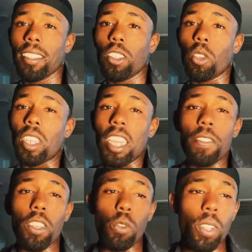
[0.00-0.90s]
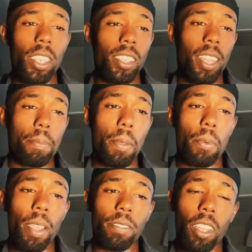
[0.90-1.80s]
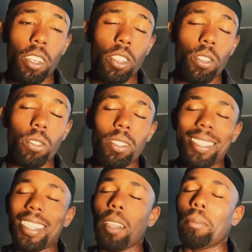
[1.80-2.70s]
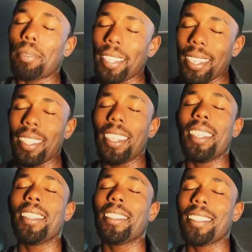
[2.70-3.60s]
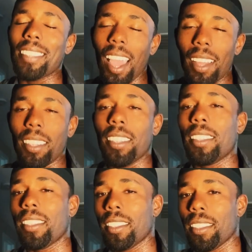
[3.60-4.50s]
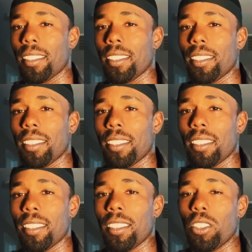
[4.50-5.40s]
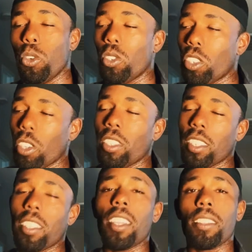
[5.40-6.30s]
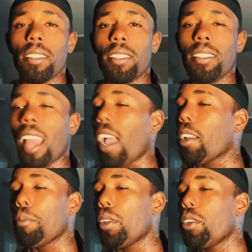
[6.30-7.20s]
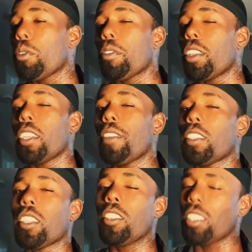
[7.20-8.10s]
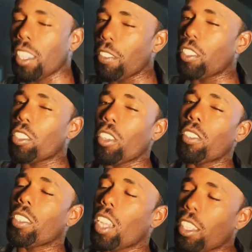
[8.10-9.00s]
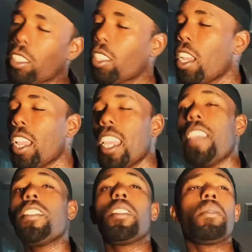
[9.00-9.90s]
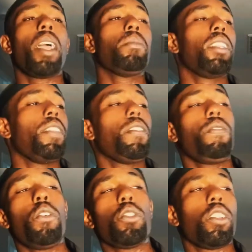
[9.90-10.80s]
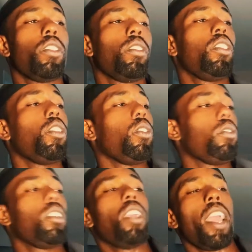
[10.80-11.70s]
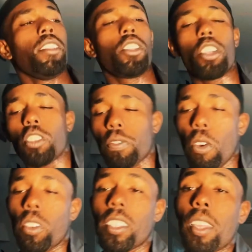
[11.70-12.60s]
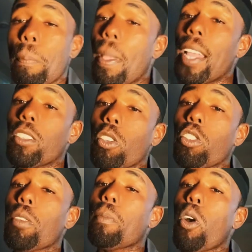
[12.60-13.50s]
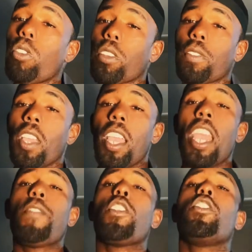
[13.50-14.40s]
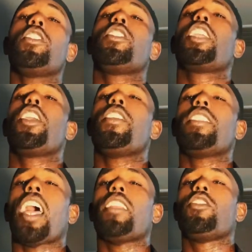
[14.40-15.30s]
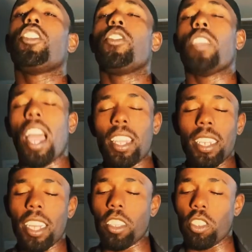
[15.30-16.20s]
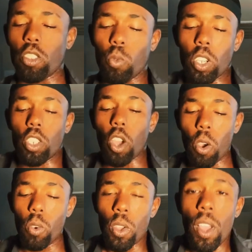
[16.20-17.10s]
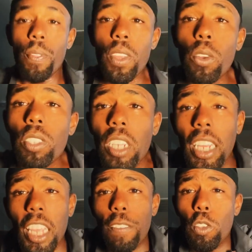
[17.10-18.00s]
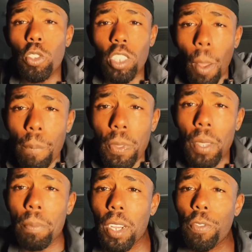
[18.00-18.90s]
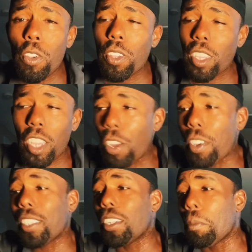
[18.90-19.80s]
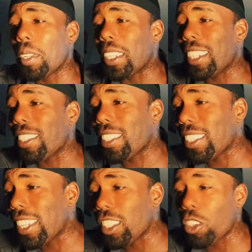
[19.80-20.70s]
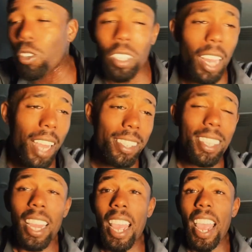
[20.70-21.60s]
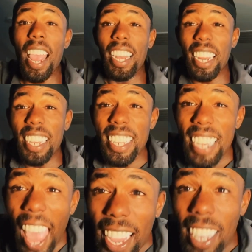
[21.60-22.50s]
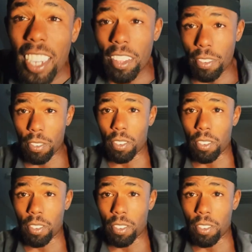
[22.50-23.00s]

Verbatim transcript: So even the readings that people have done on you, completely silent to a certain extent. Not completely revealing everything. Just giving you a certain touch. Even sometimes it even fools you and, and deters your focus. Depends on your motive. If you're just curious out of genuality and you just want to know, then it's going to give you something. But if you're curious in a malicious intent to utilize it in a negative,